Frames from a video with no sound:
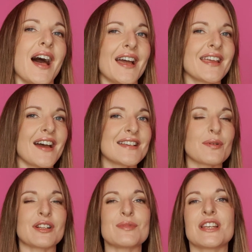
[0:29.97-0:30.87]
Hi guys,
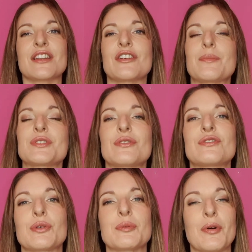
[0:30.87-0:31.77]
welcome to another episode
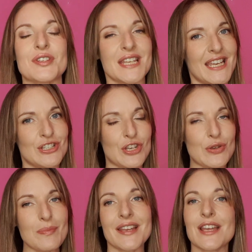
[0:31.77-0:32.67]
of Trauma Pond HQ.
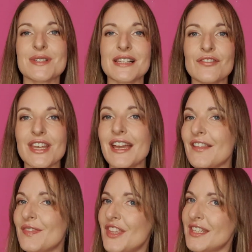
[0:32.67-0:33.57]
My name's Olivia,
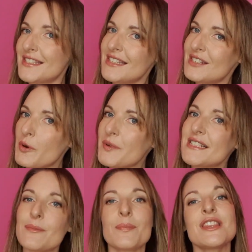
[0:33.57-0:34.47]
and this is where we
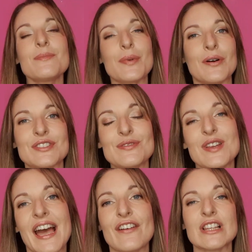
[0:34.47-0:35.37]
sit by the pond and
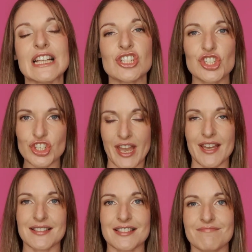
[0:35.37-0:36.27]
we have a little
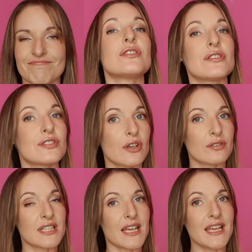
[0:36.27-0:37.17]
chat.
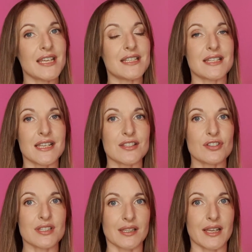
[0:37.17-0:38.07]
So today is
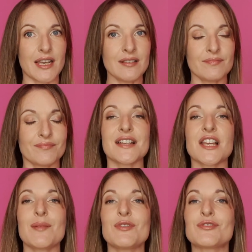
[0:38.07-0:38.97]
Easter Sunday, a
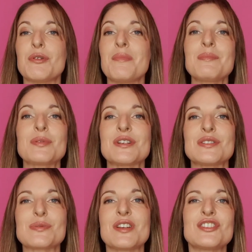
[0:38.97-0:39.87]
time of
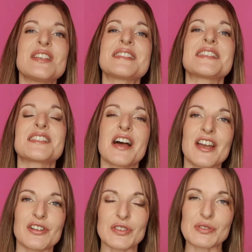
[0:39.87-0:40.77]
remembrance when Jesus
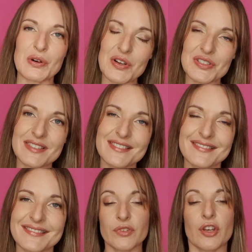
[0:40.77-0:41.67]
died on the cross.
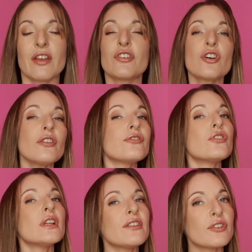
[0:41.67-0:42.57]
Now, if you're not
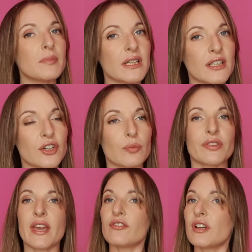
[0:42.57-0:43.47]
fully familiar
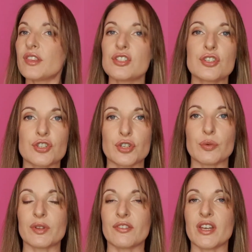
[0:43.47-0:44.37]
with everything to
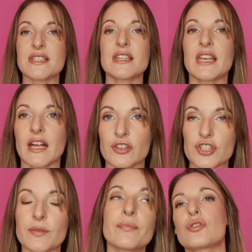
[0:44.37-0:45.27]
do with events in the
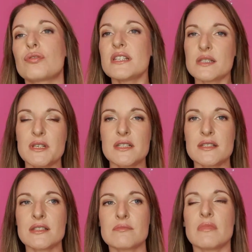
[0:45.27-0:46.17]
calendar,
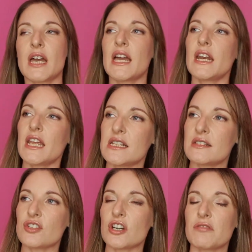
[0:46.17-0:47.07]
Christmas and
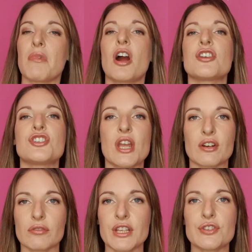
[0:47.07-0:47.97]
Easter are
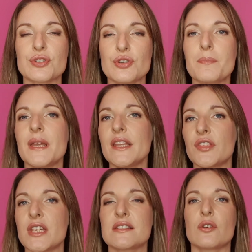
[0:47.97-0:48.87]
generally the two big
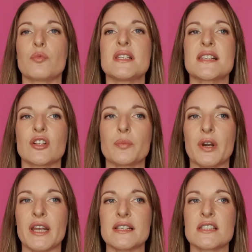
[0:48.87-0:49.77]
things that we
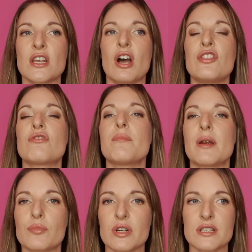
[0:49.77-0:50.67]
celebrate the
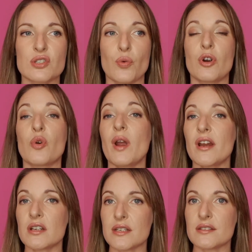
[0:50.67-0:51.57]
remembrance or
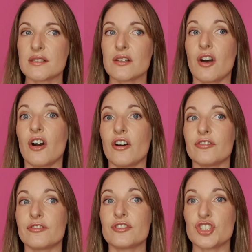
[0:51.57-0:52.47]
awareness
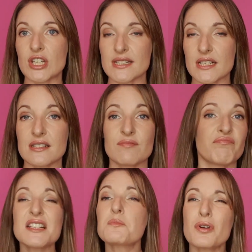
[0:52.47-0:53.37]
of Jesus.
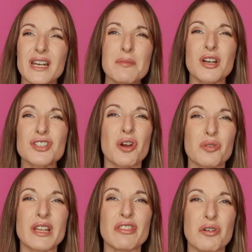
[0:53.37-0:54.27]
It's pretty much
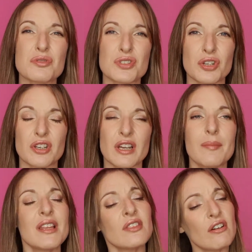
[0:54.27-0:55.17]
only those two. I
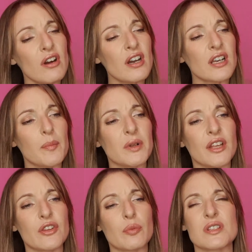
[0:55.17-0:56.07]
mean, there are a couple
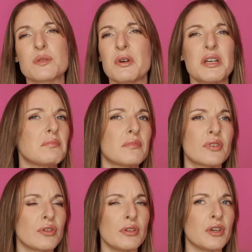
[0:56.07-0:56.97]
other ones, but
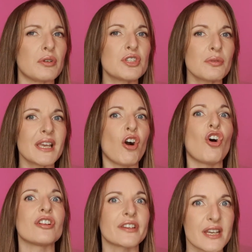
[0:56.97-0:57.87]
you know, you don't get
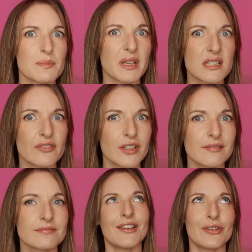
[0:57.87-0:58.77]
holidays because of
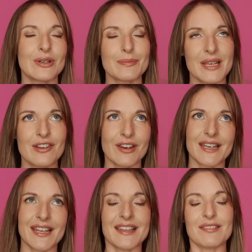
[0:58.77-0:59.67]
it. If you want to be
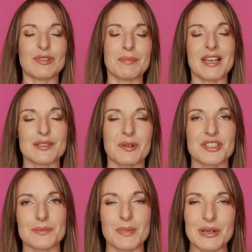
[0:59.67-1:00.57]
greedy, then we may as well
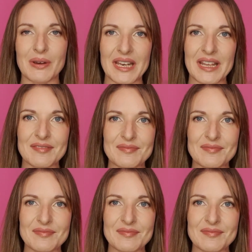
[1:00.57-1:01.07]
just be greedy.